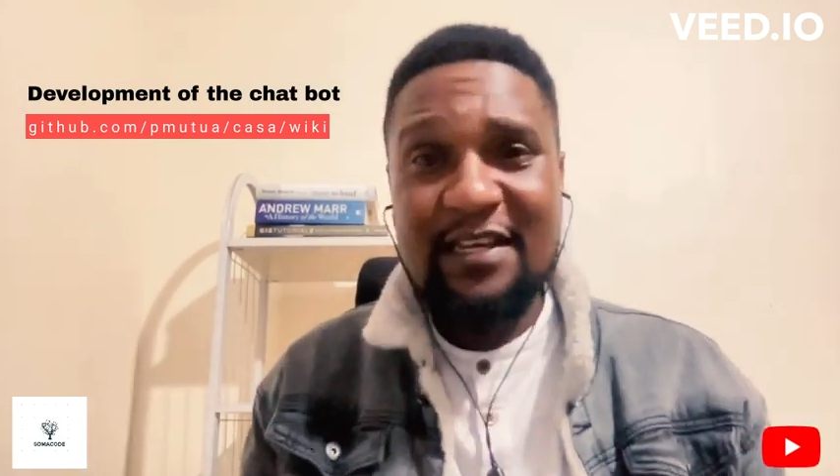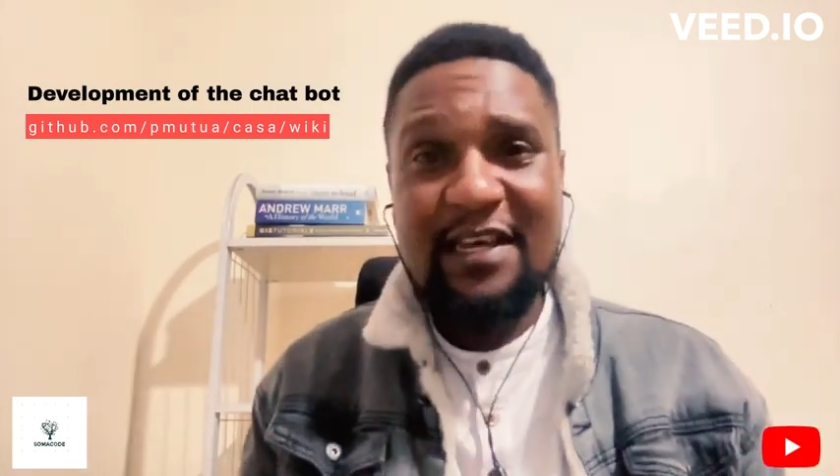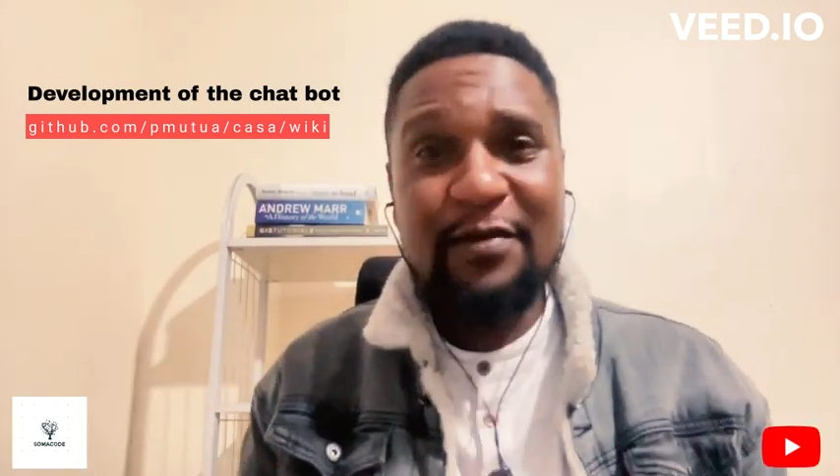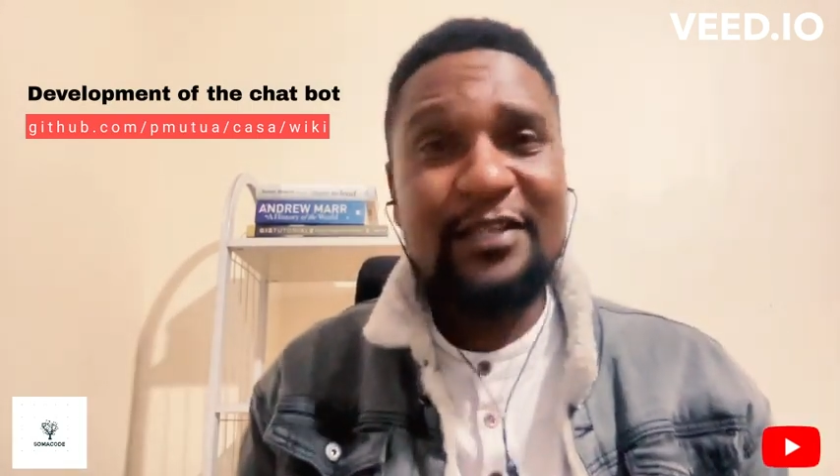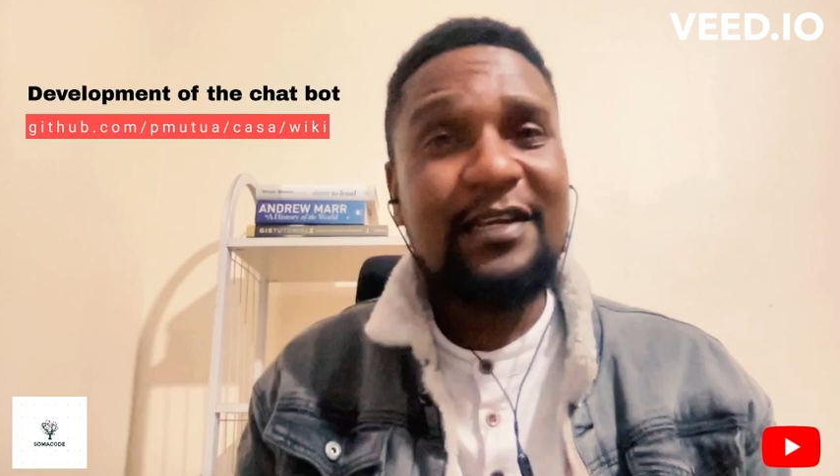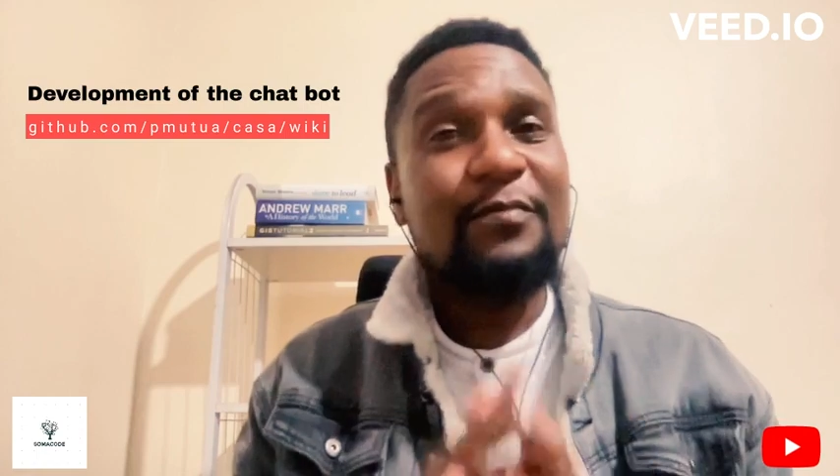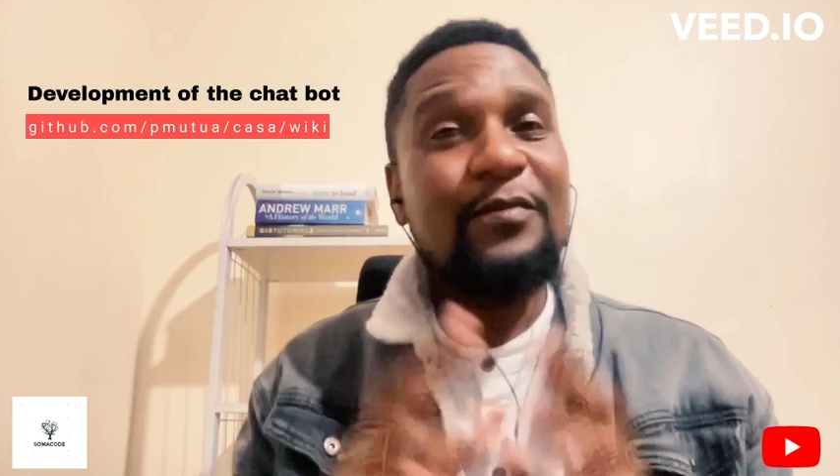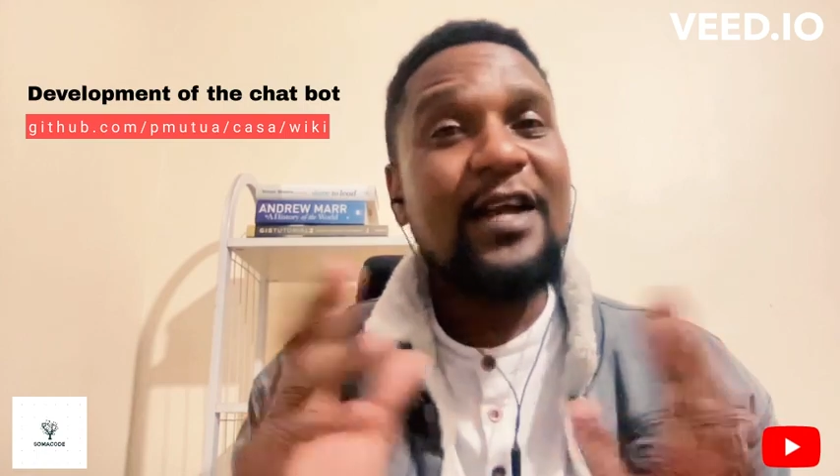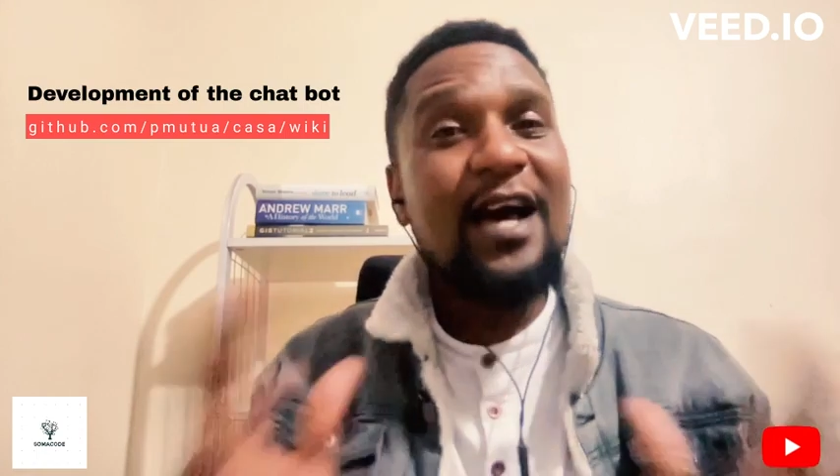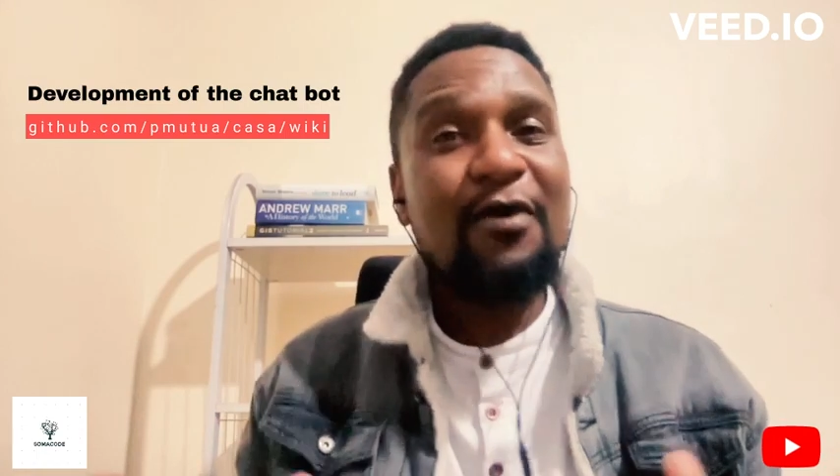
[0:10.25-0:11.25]
but I'm
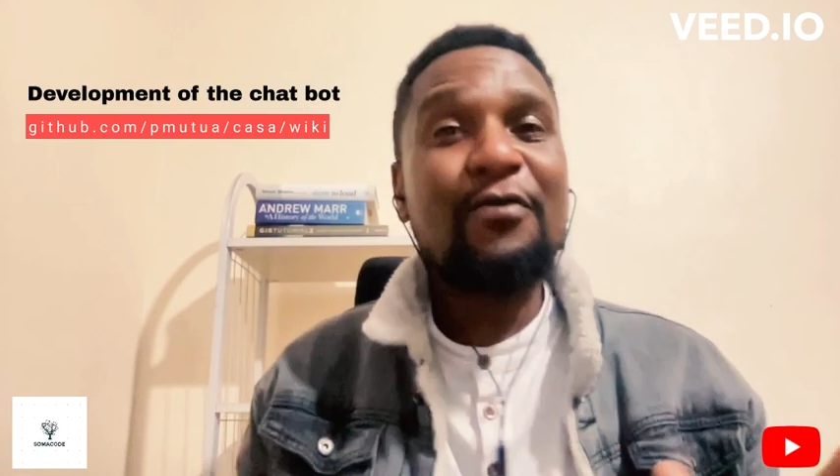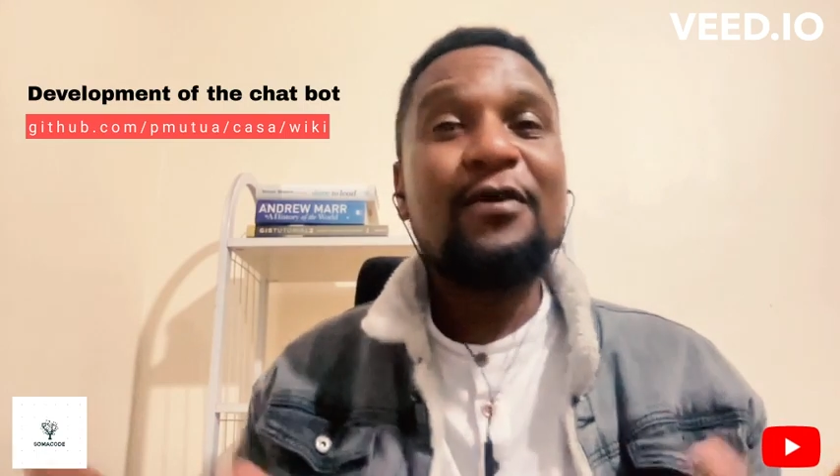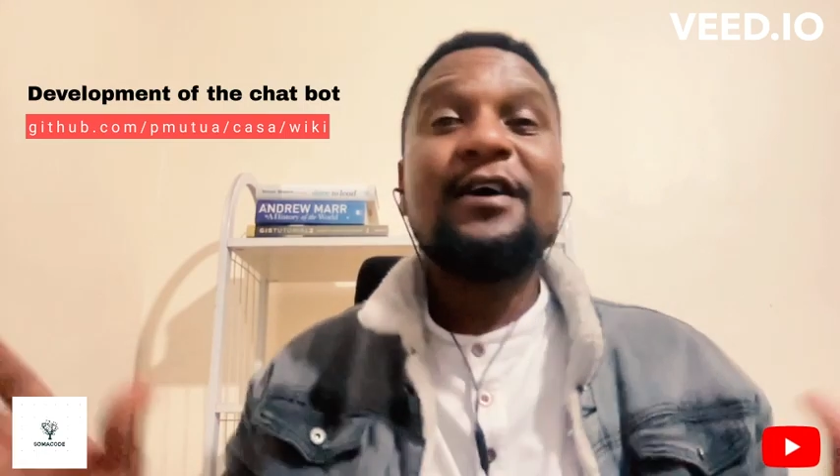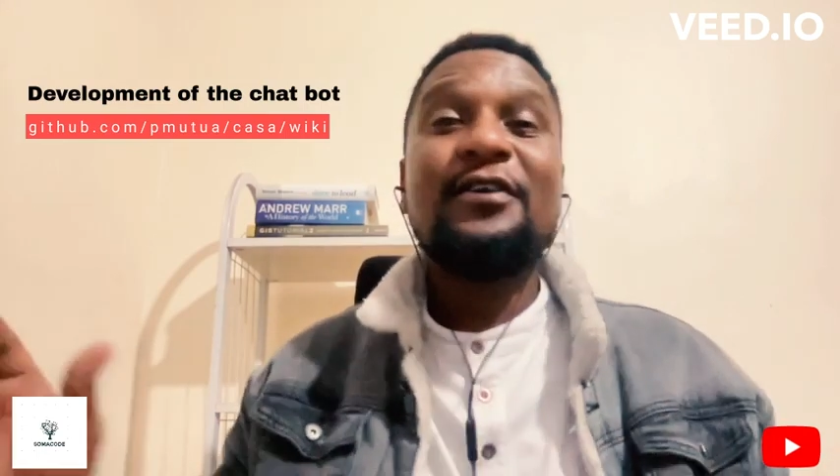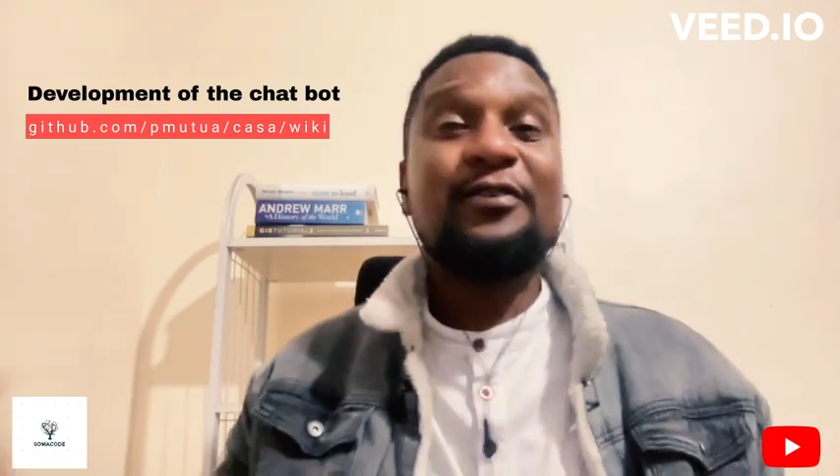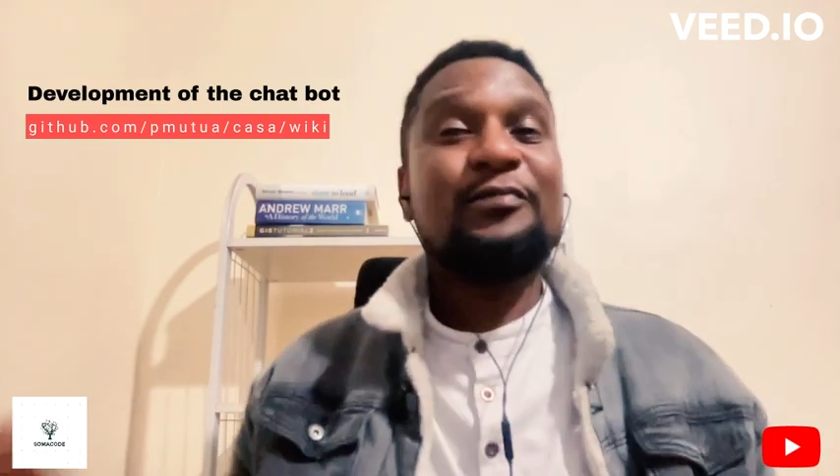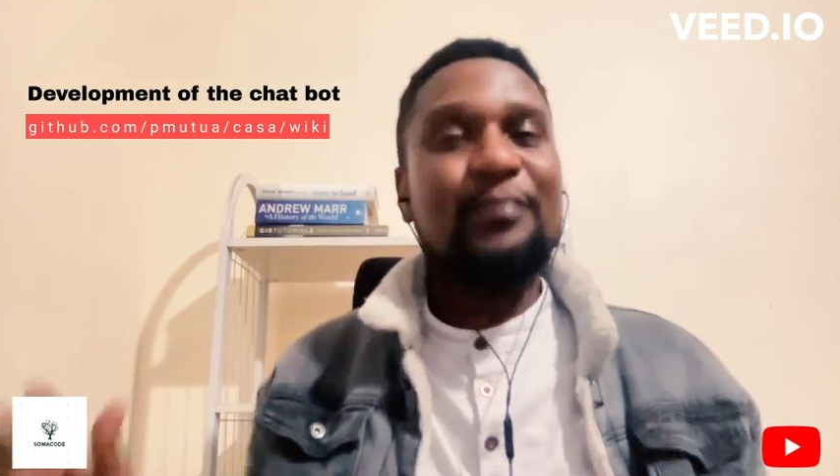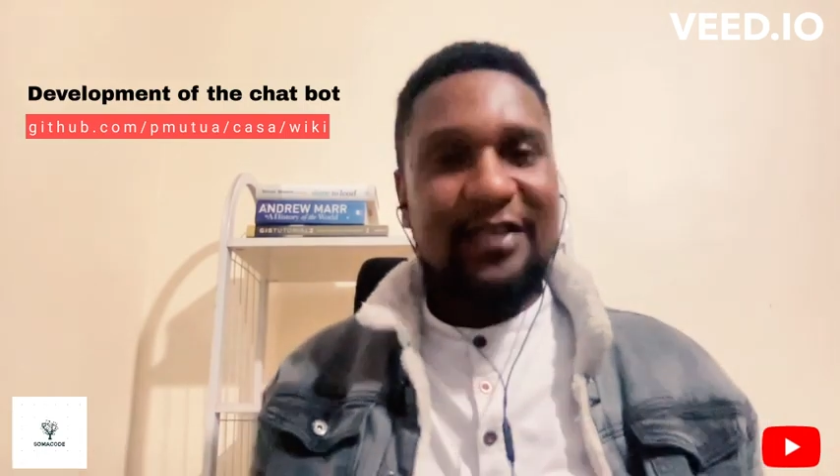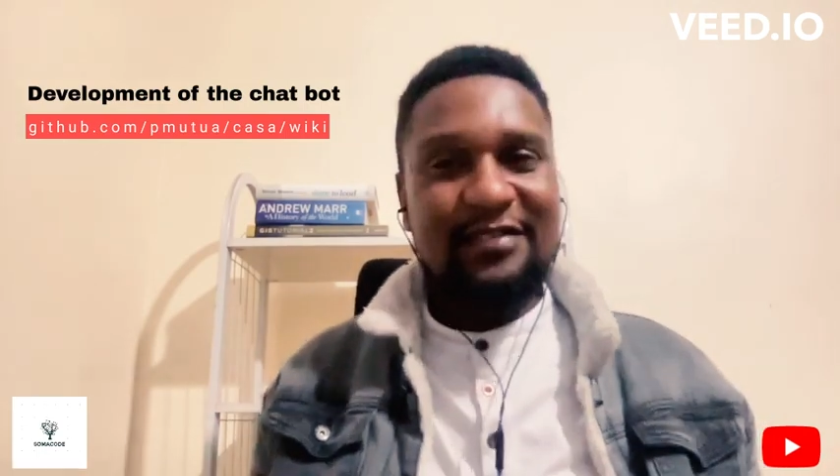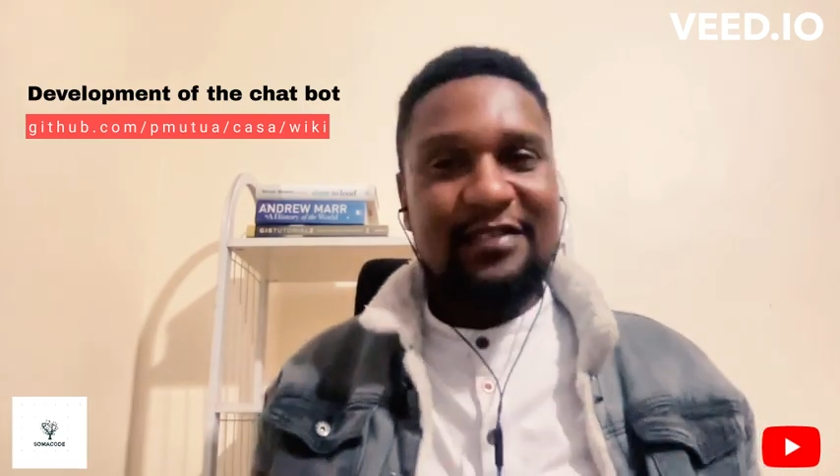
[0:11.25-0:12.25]
now not
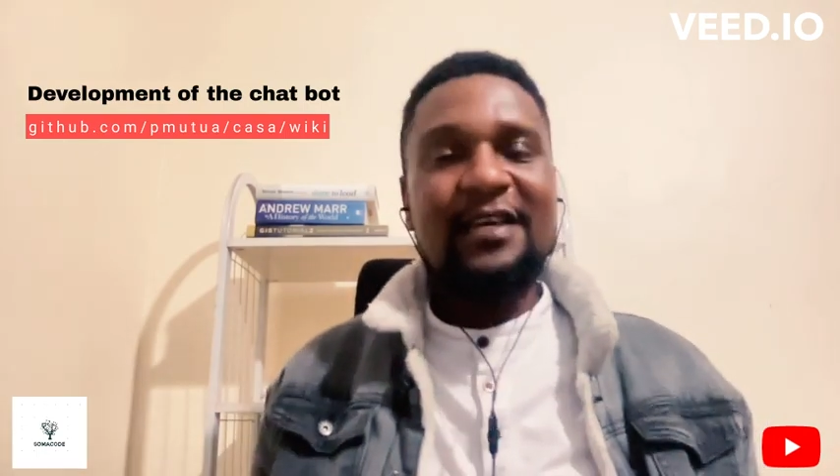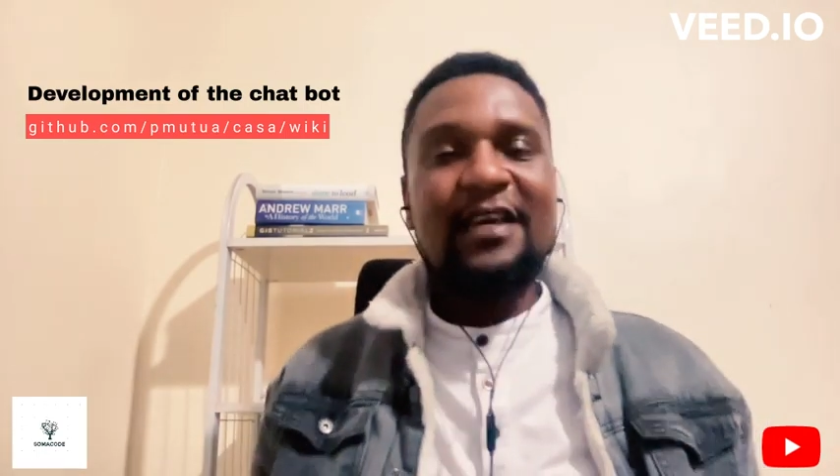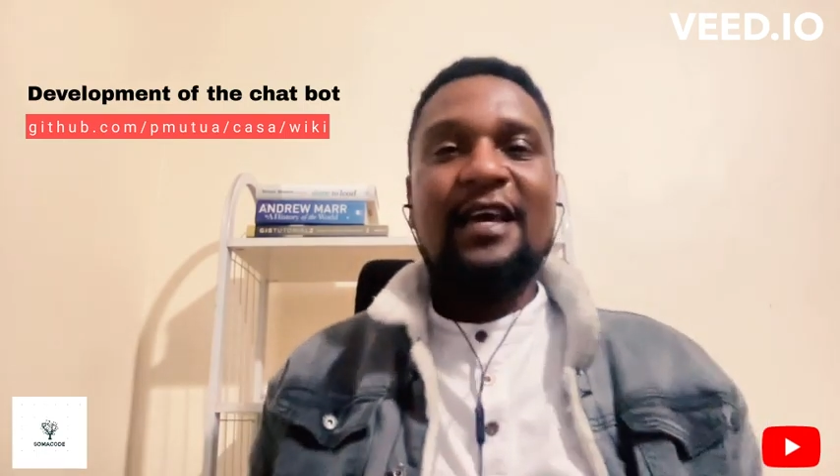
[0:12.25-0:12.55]
busy,